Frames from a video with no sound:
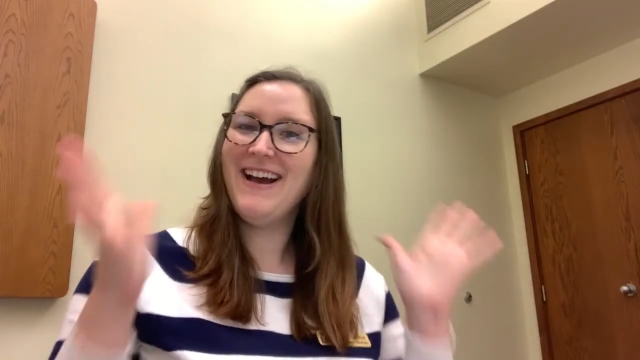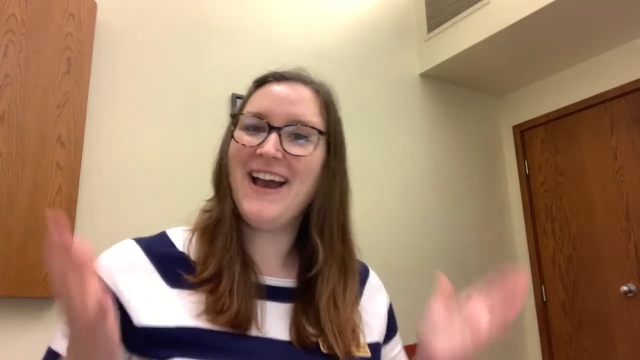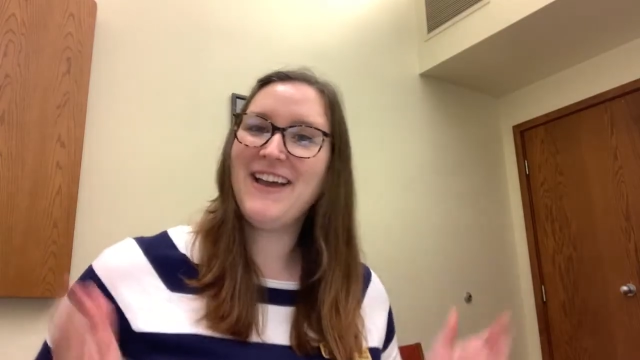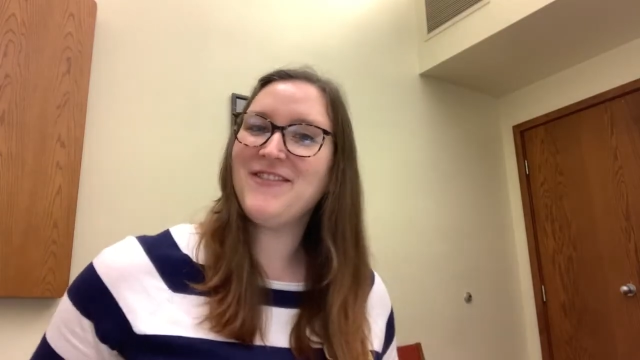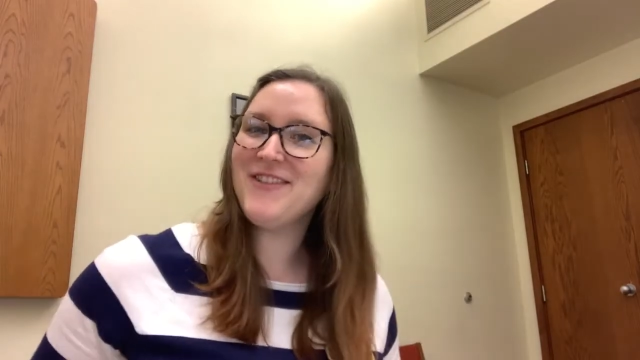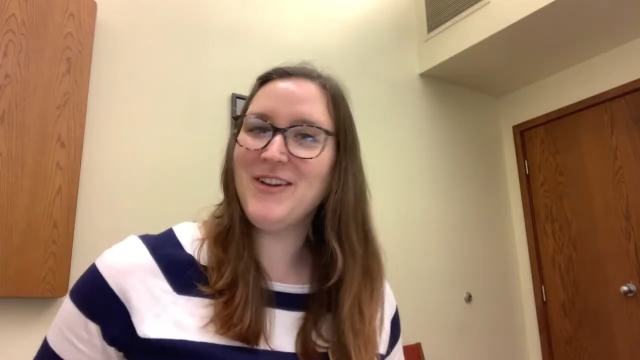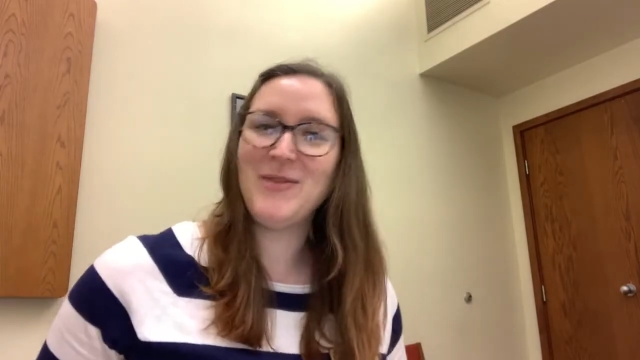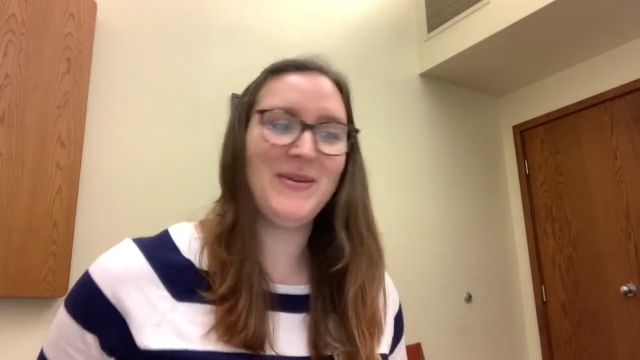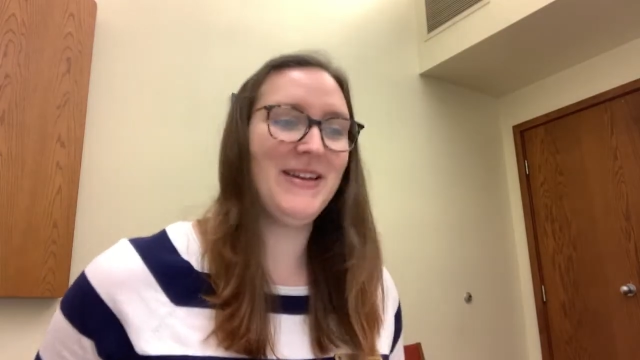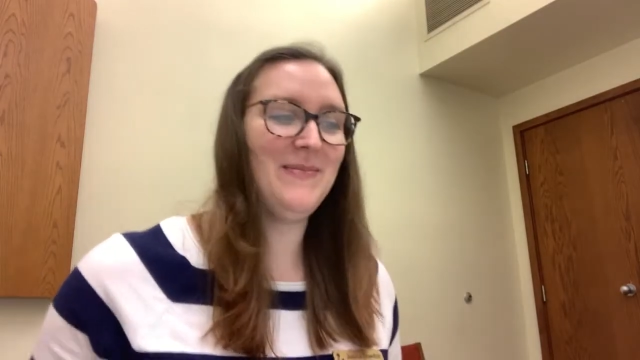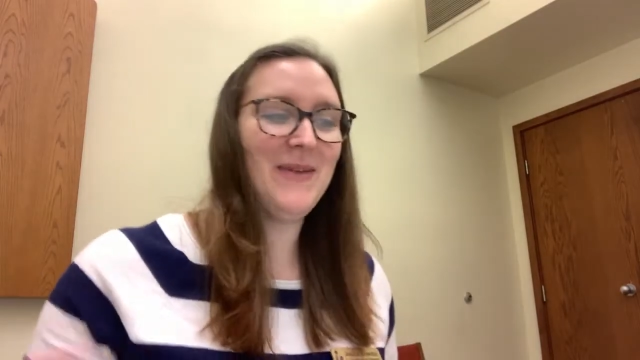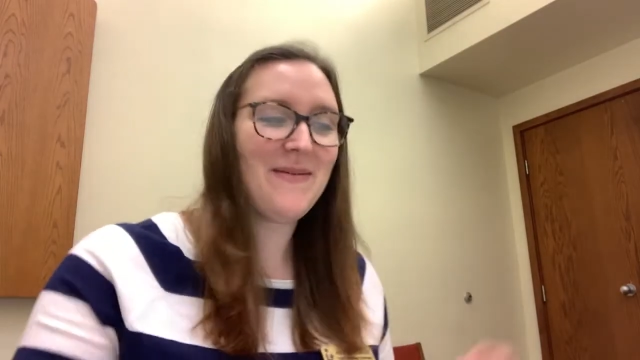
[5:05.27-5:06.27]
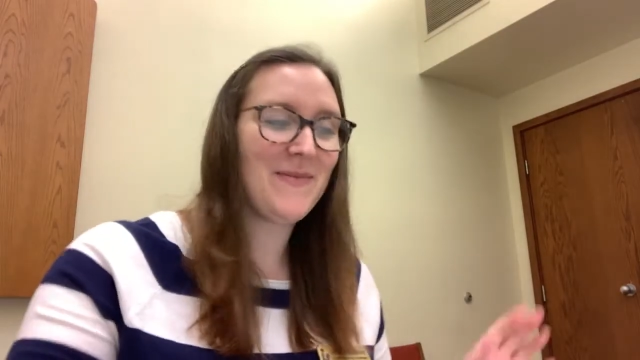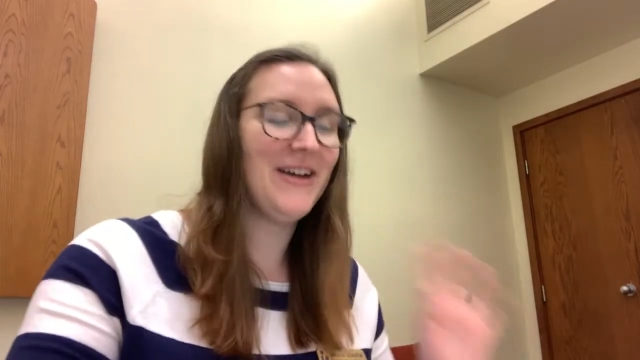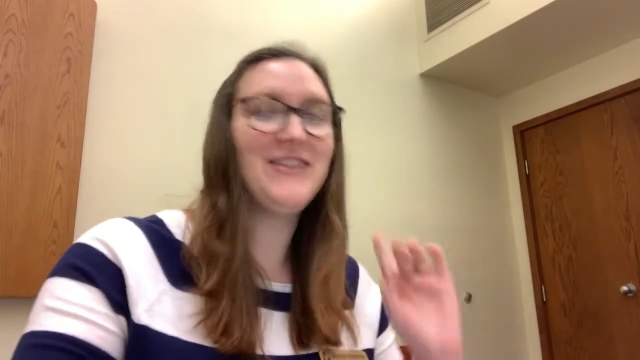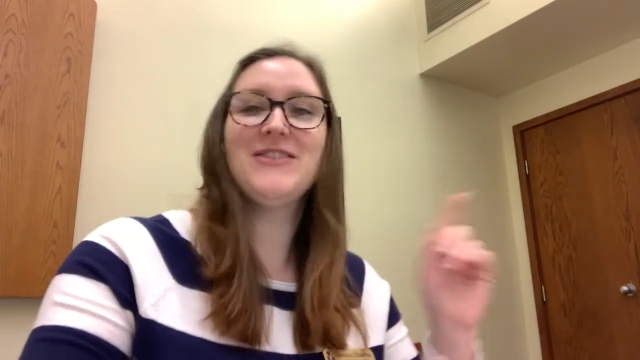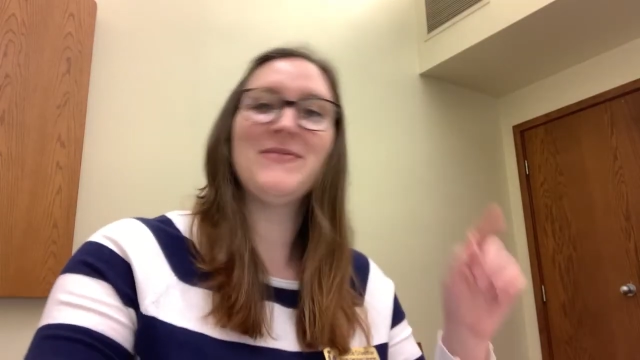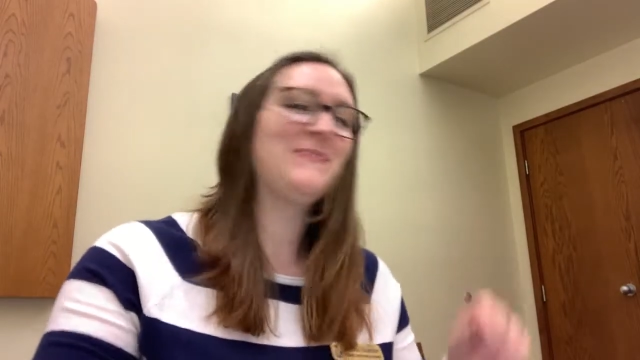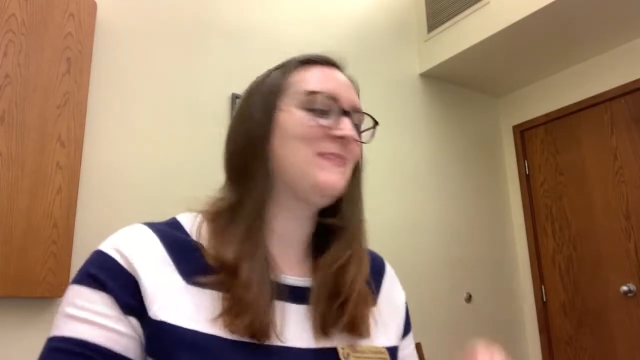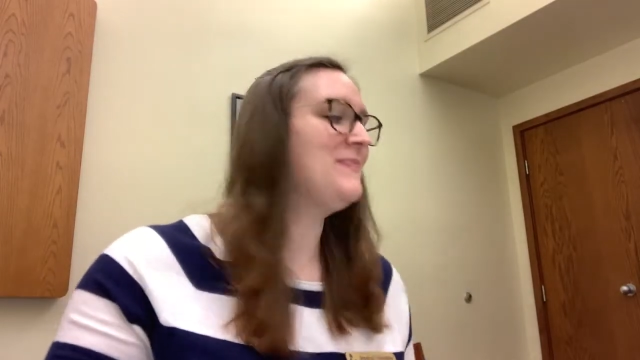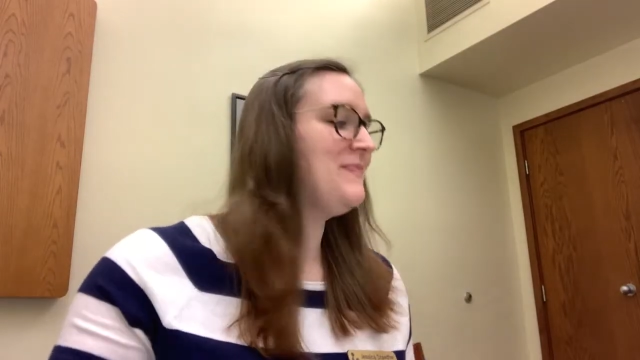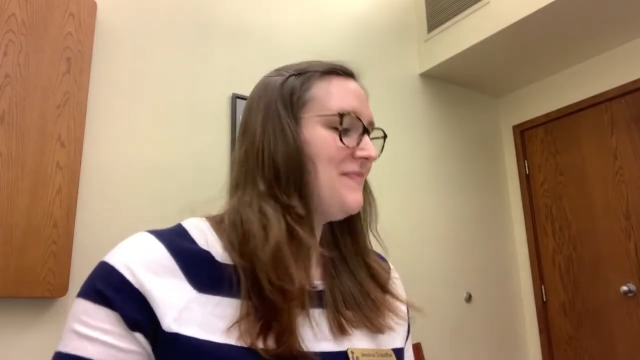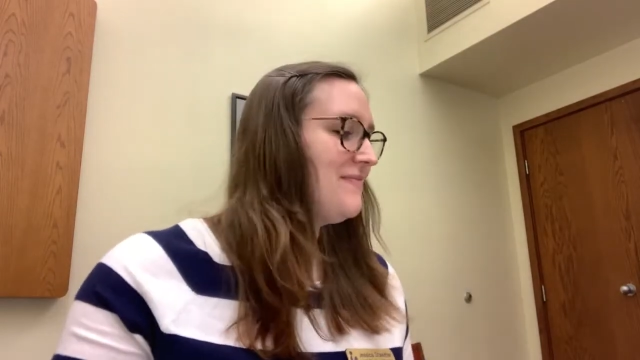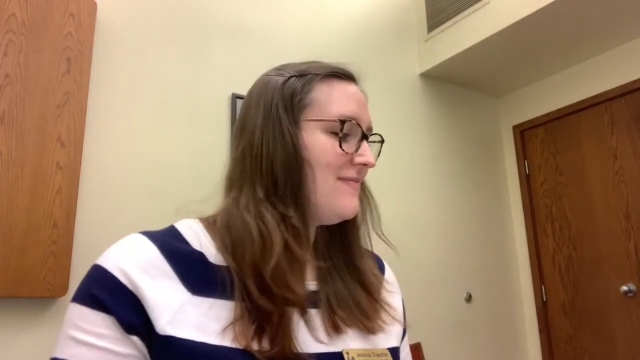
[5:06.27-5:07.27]
I have a little bit, not much.
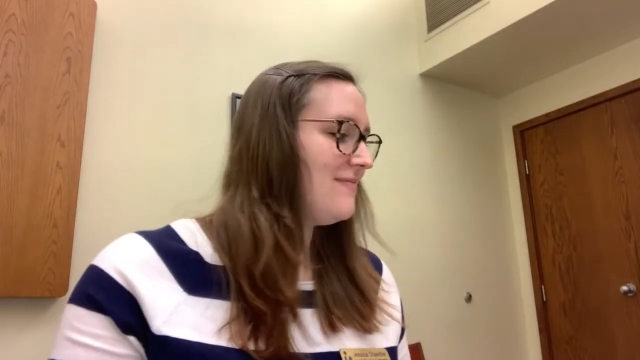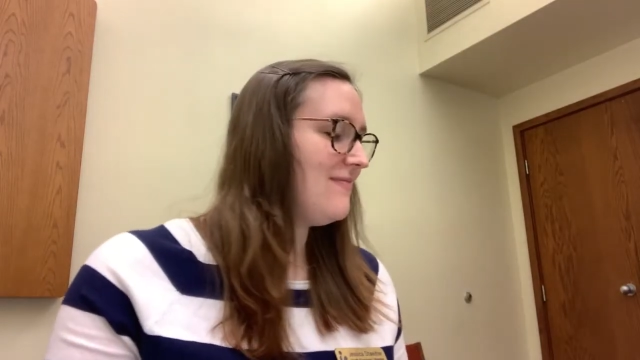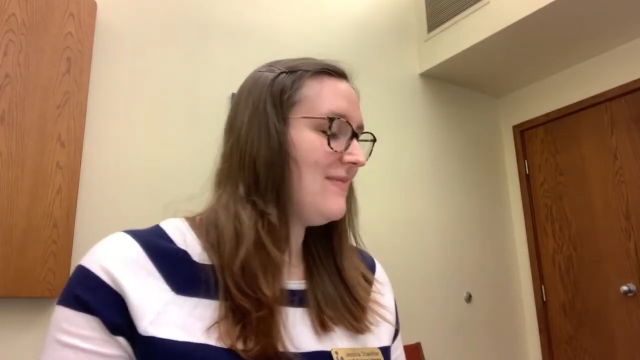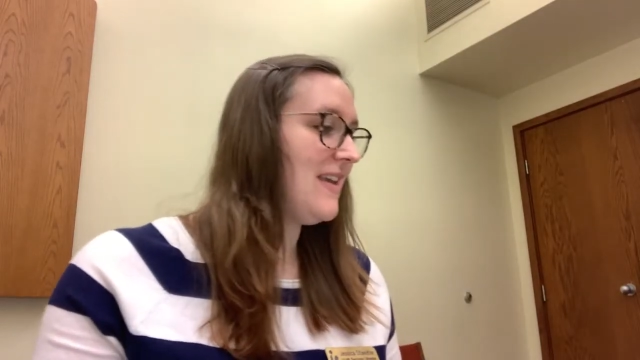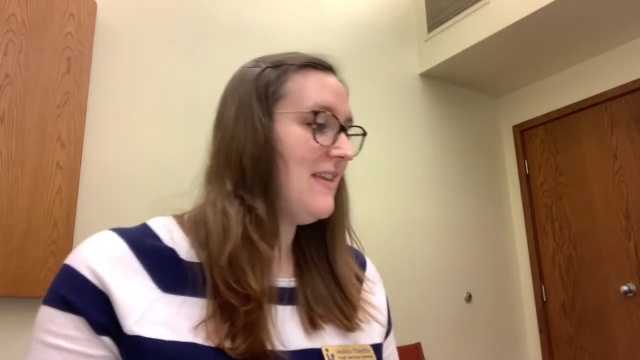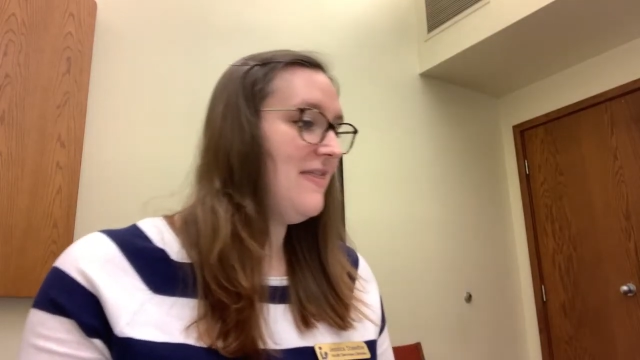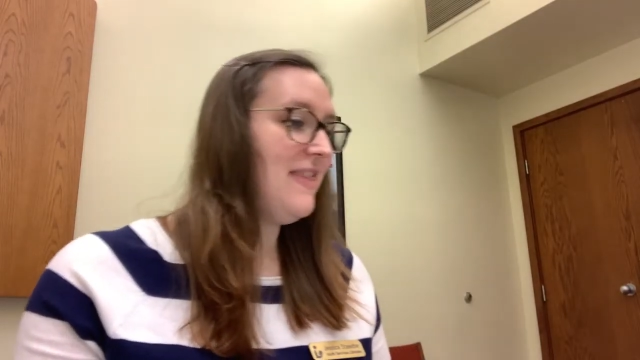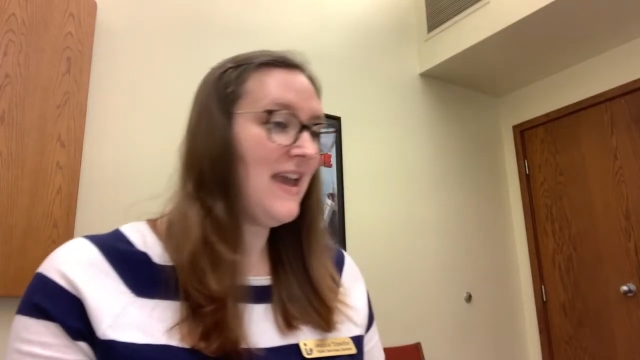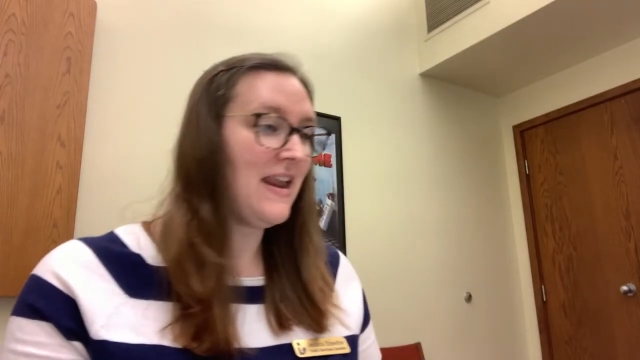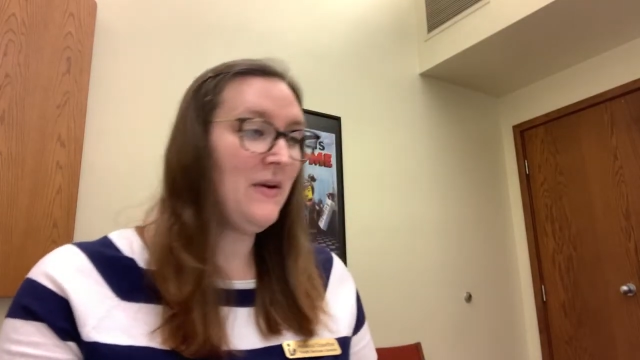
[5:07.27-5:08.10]
Then